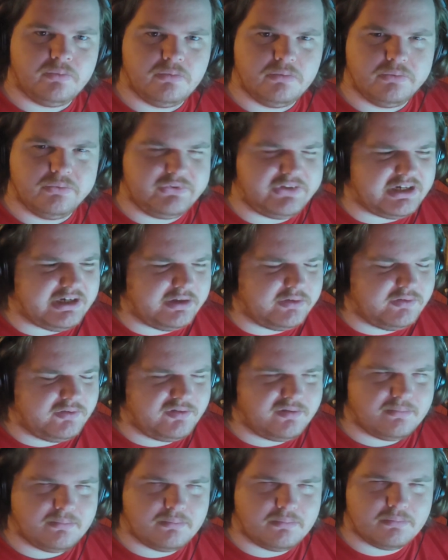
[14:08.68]
did
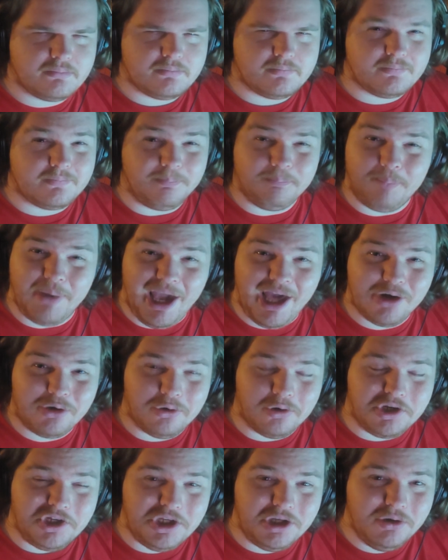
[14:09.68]
his
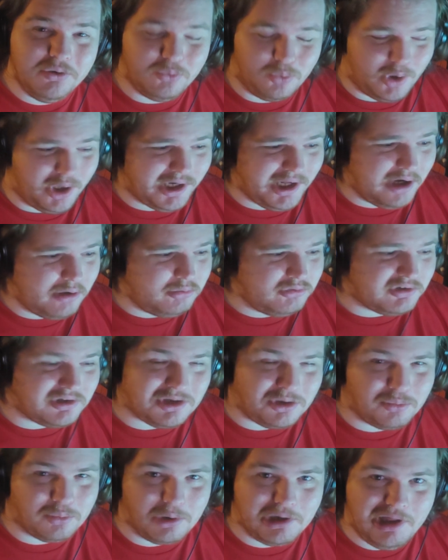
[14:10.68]
battery run out? Did
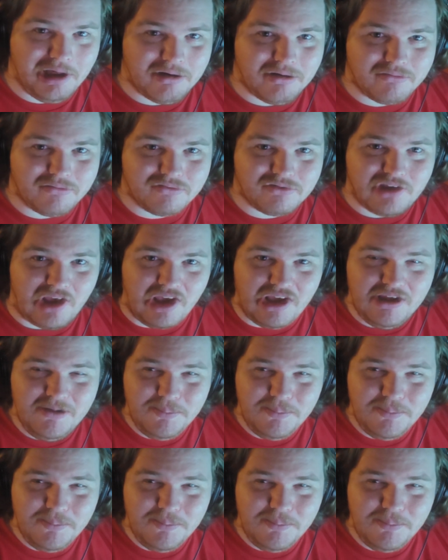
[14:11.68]
he run out of tape?